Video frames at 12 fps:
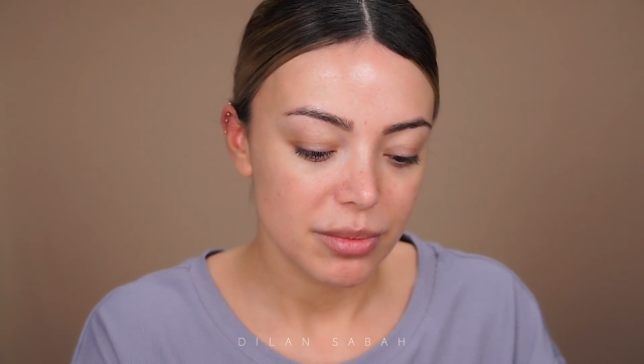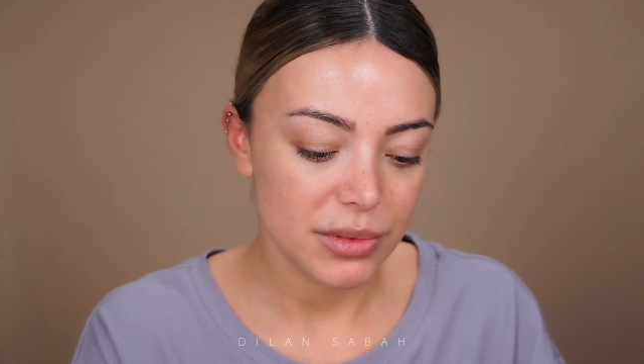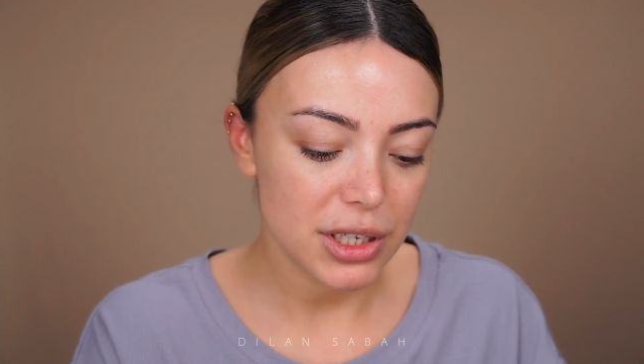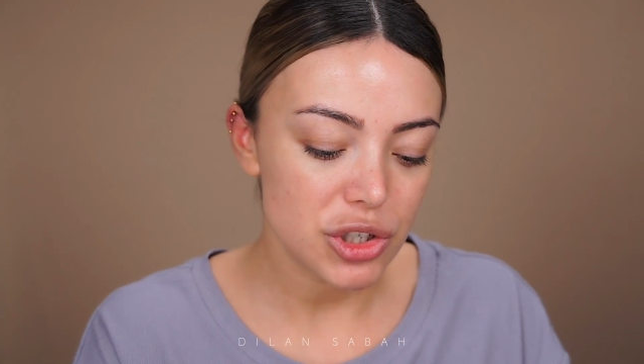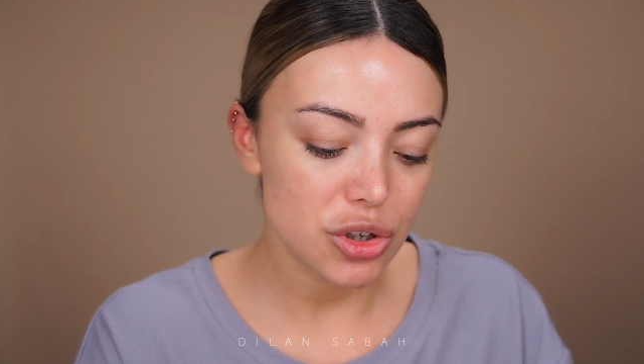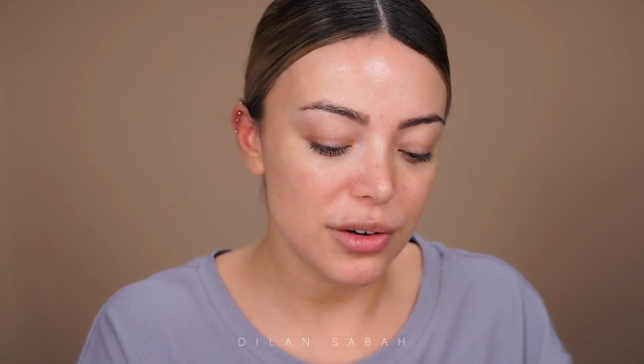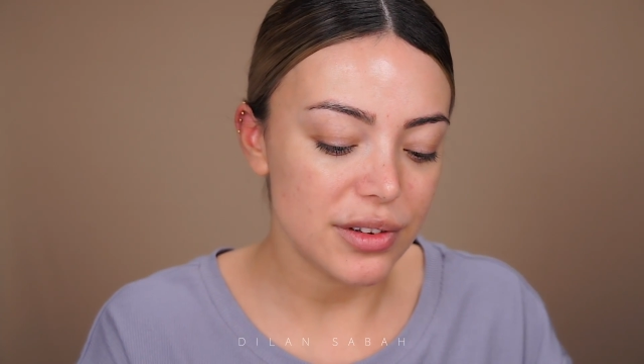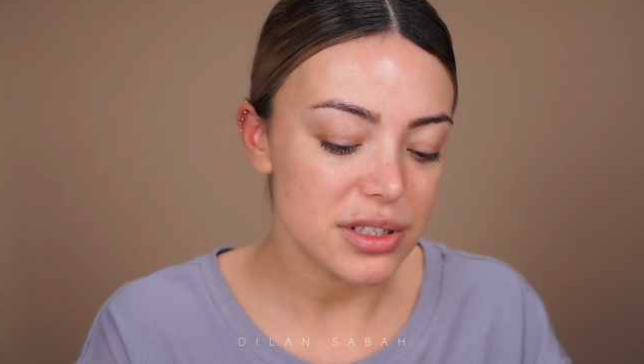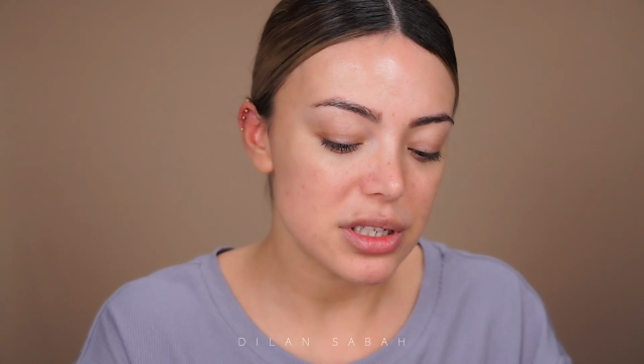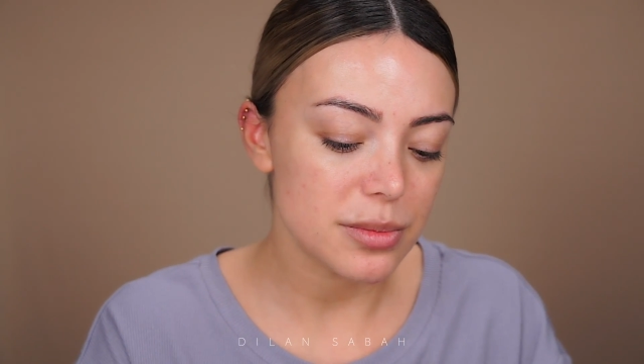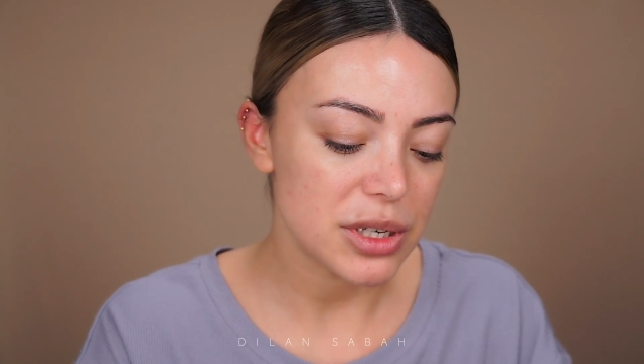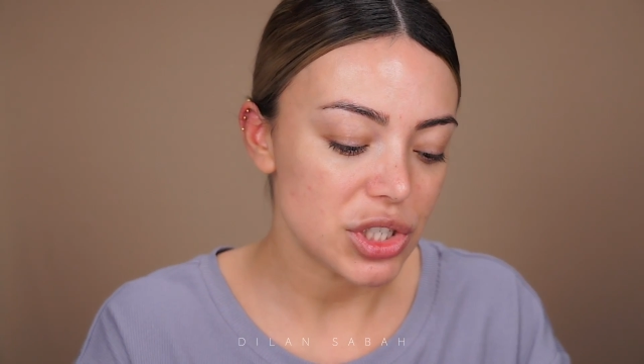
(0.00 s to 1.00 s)
I'm not sure if this
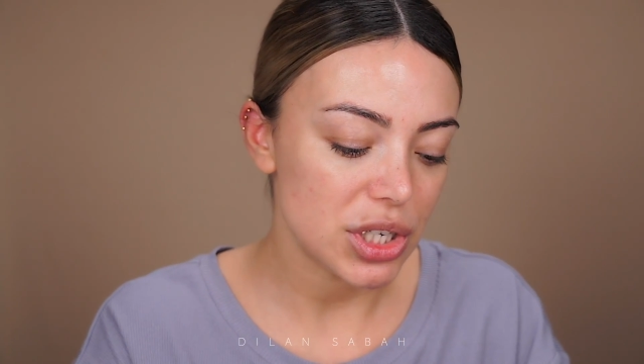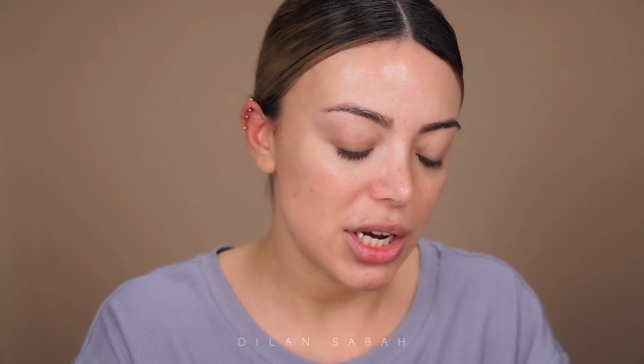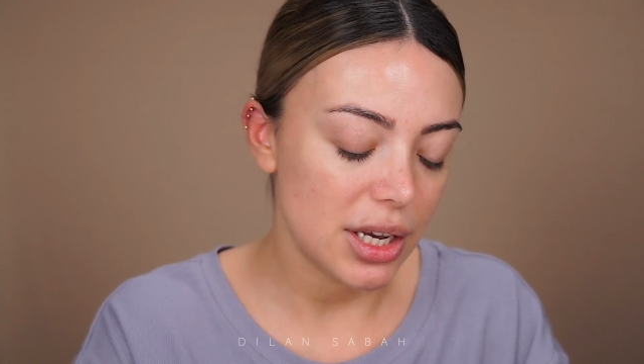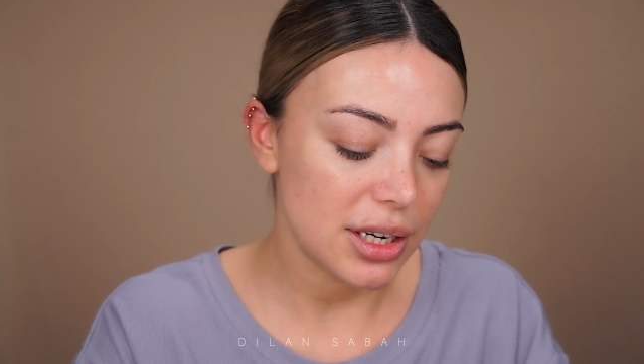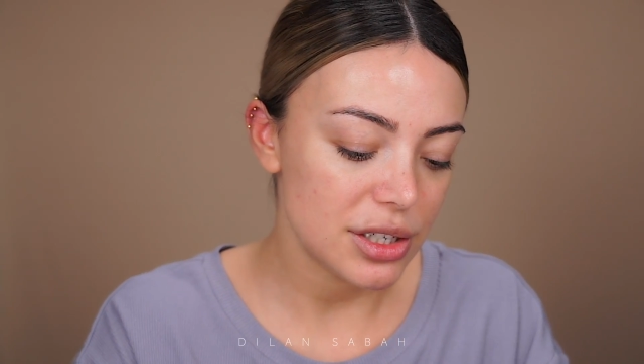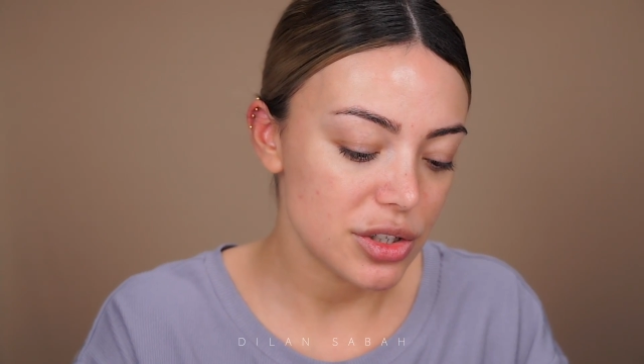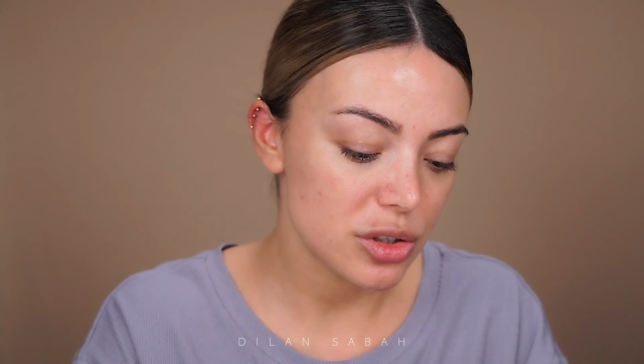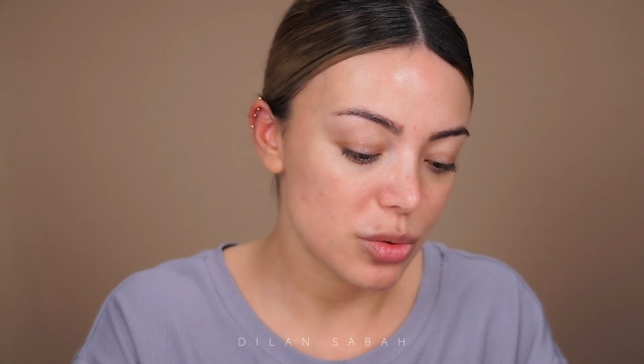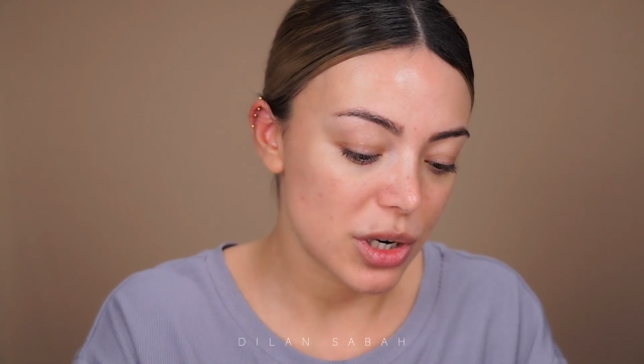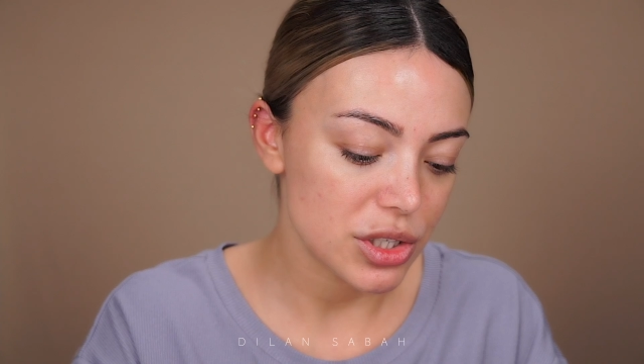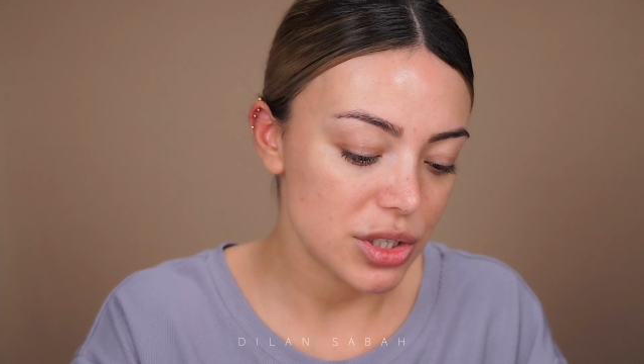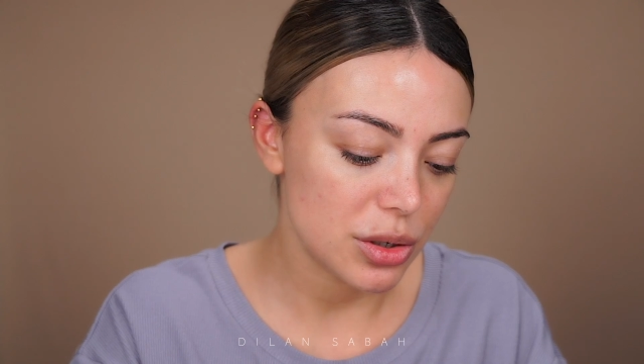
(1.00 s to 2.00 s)
is my shade. I just
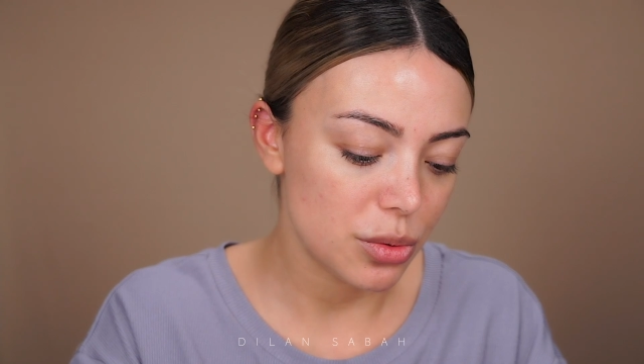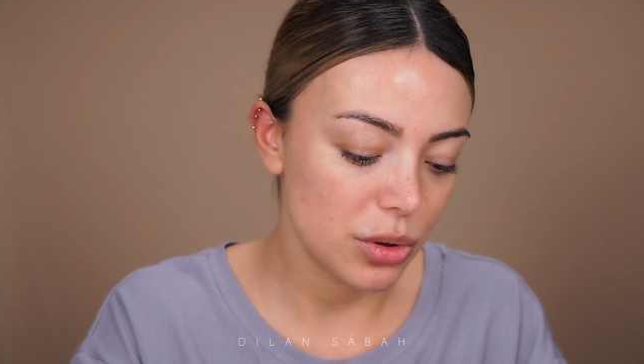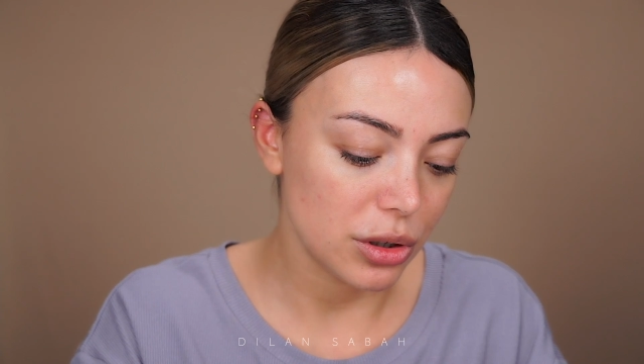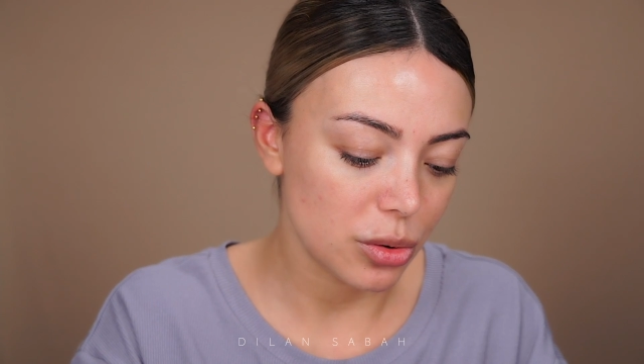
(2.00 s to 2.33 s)
swatched it real